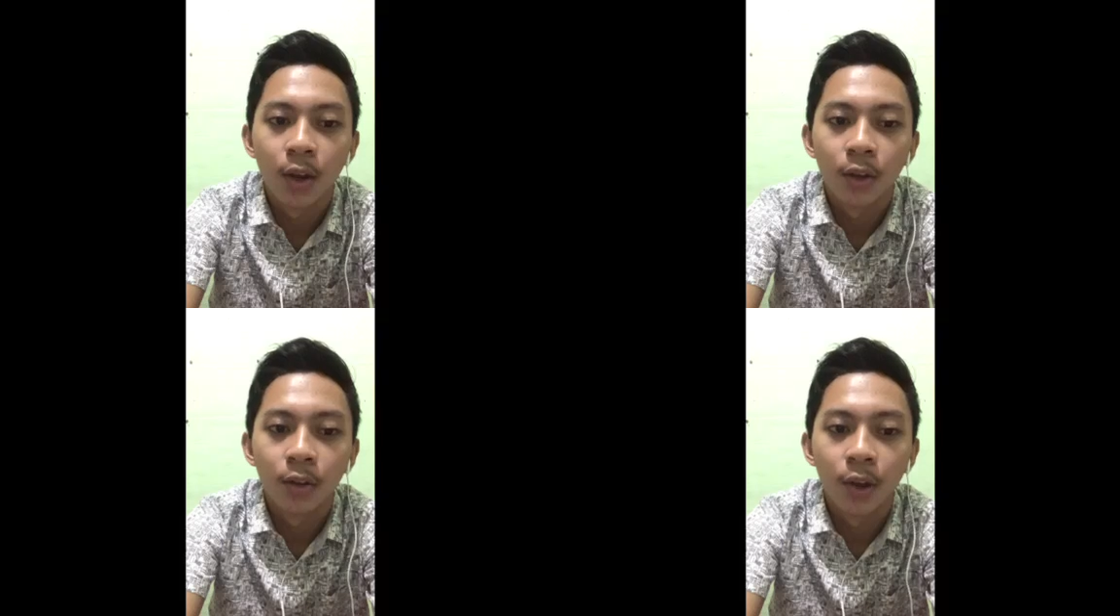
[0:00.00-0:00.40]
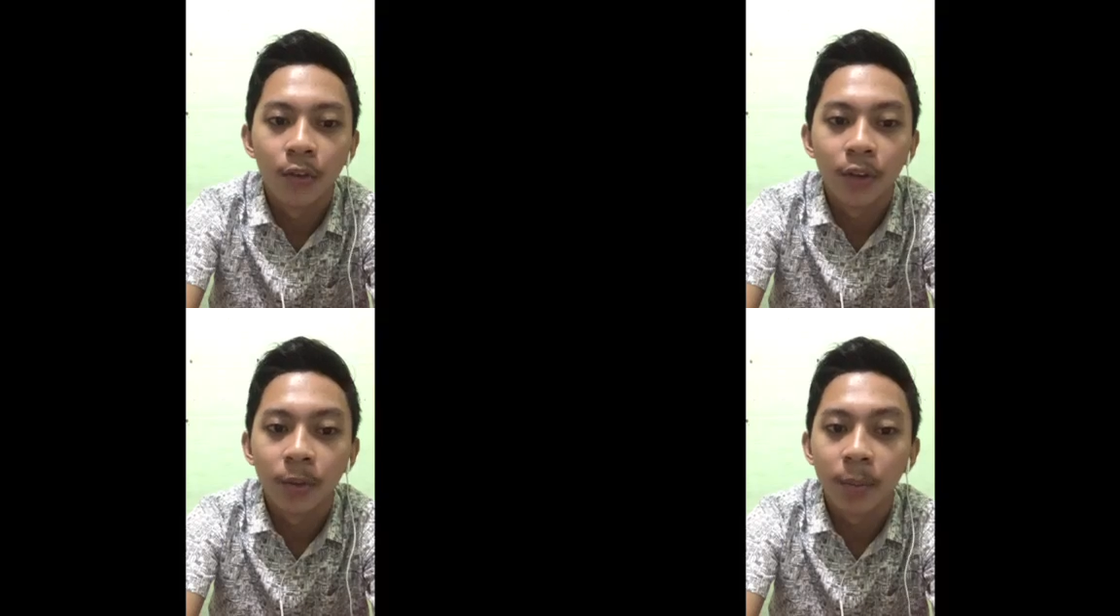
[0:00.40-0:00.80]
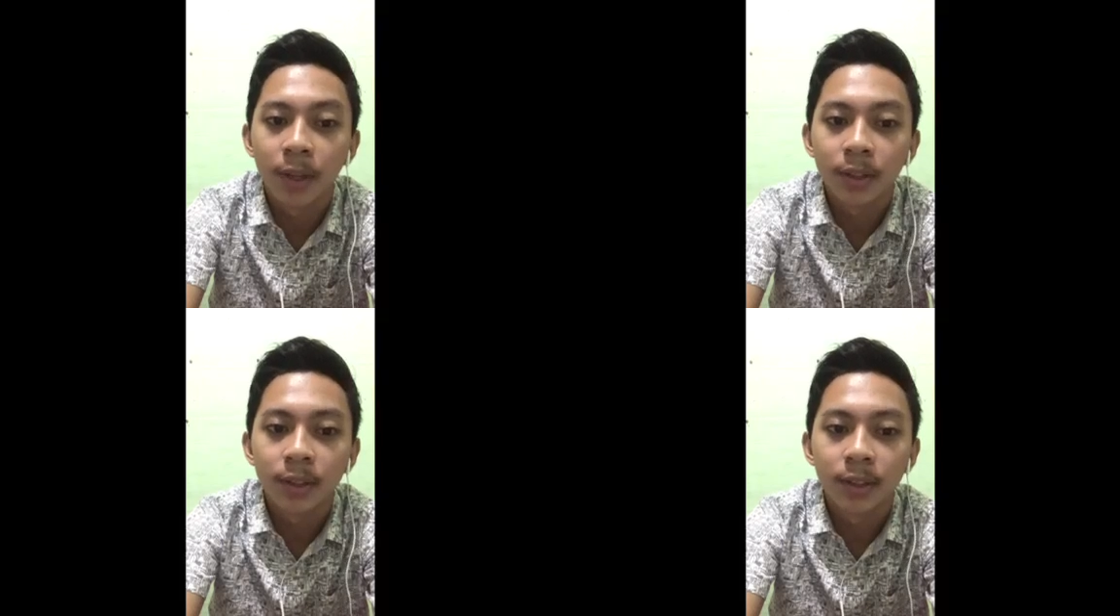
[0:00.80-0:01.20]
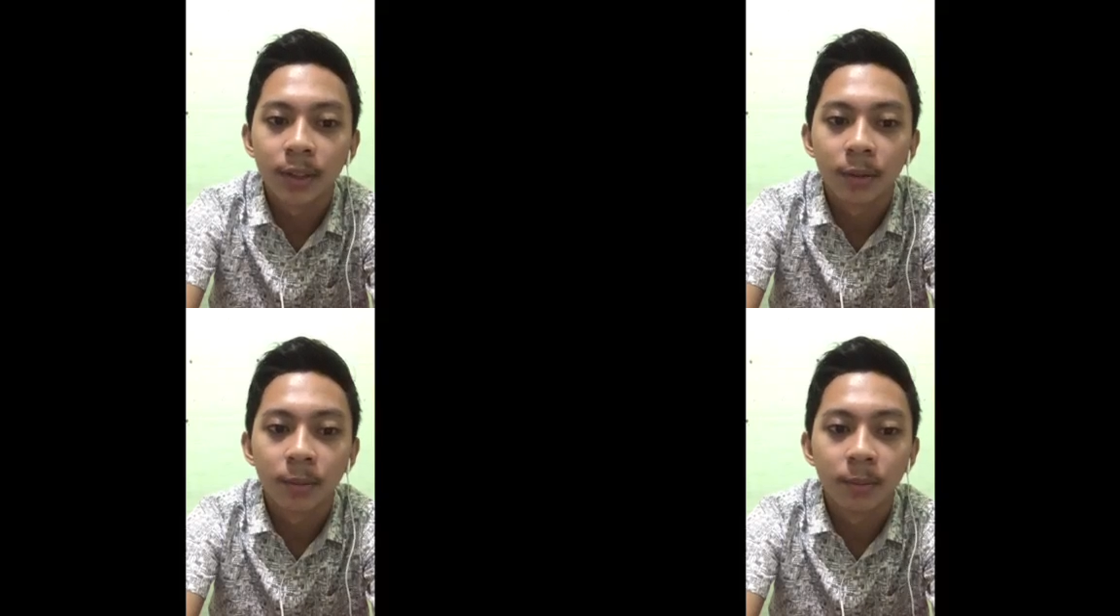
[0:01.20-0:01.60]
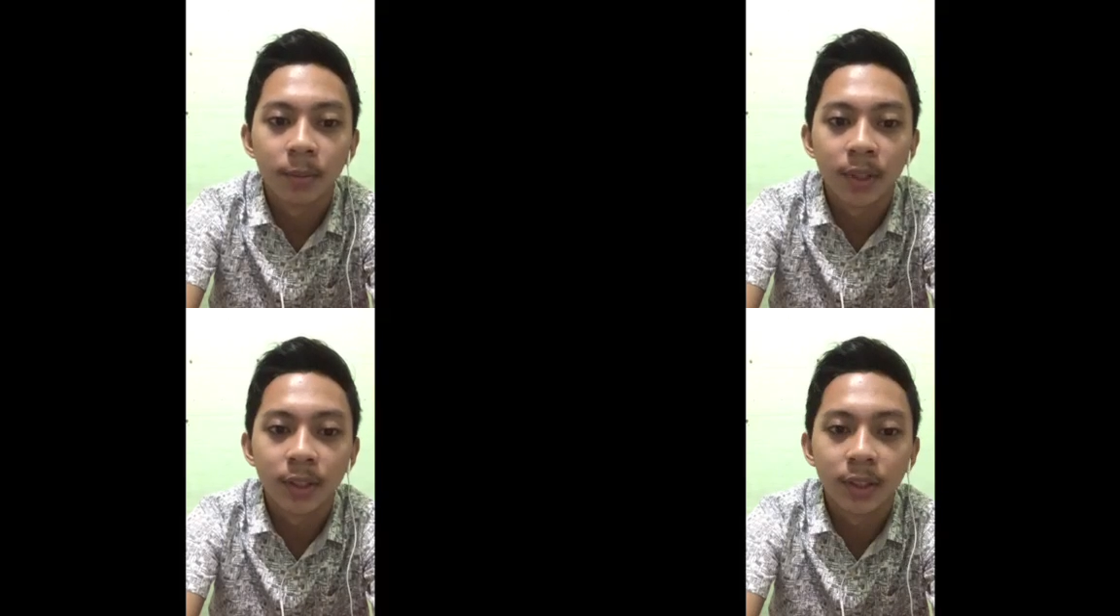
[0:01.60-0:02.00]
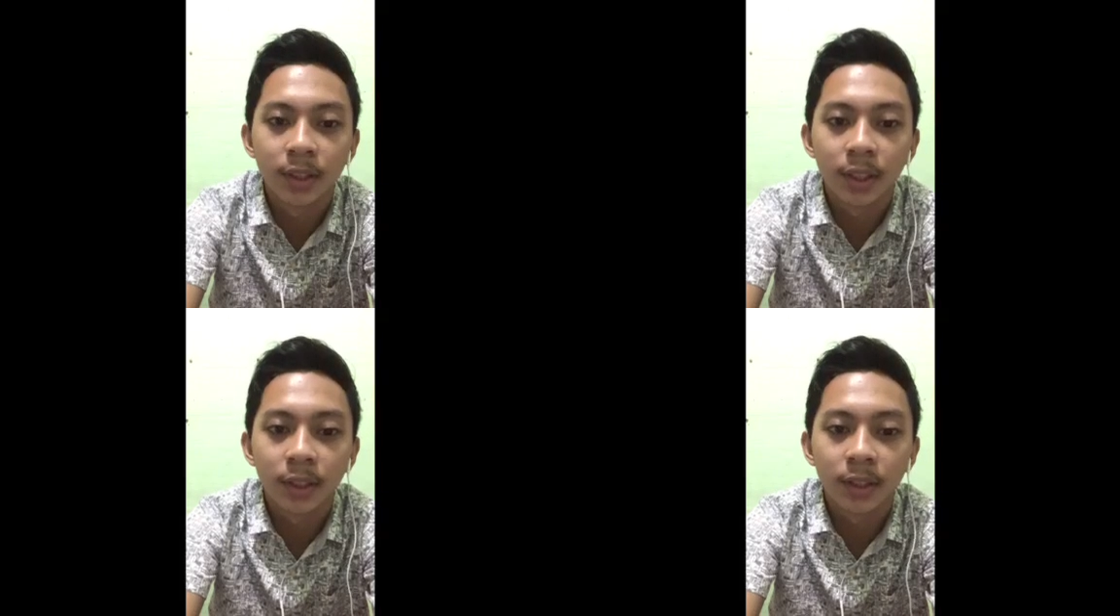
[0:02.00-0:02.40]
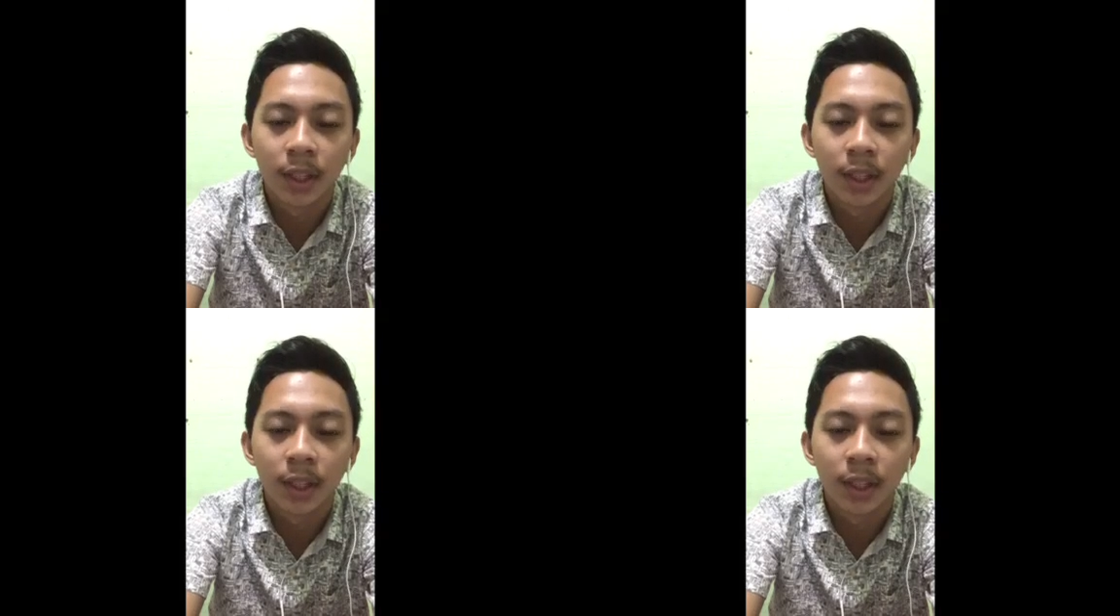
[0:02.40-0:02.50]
Governments, businesses,